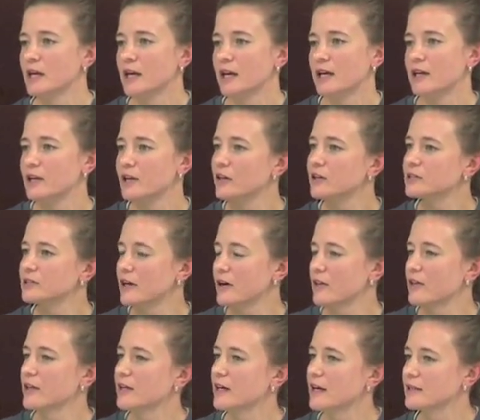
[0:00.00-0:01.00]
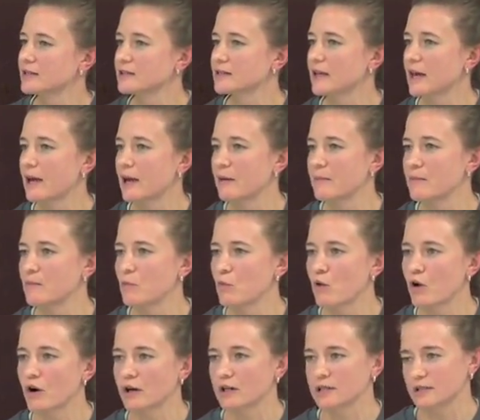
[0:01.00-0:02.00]
And here's how the yes game
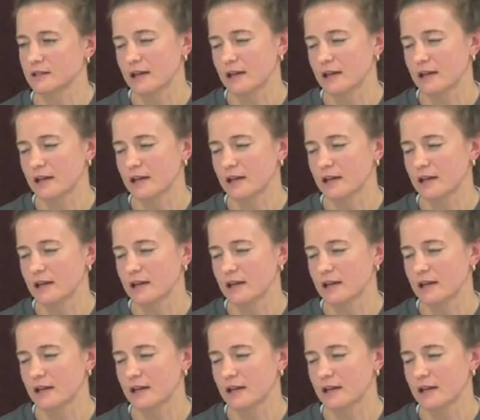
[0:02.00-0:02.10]
works.